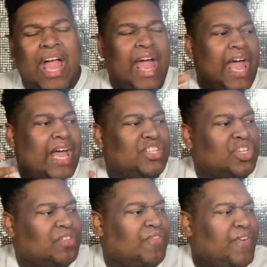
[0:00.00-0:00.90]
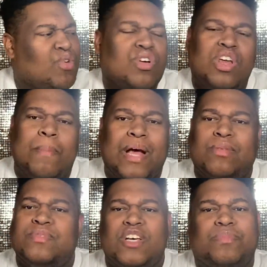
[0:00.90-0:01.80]
and just feel good about
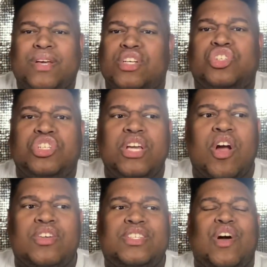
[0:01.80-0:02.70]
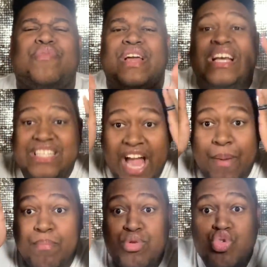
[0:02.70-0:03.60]
themselves, because she herself is a
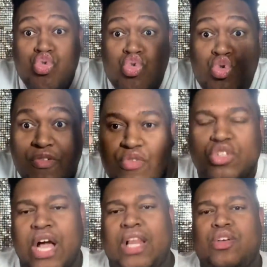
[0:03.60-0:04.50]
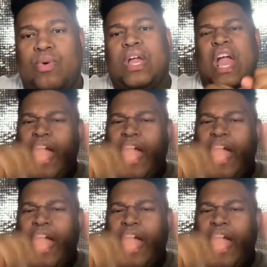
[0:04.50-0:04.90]
beautiful chocolate queen.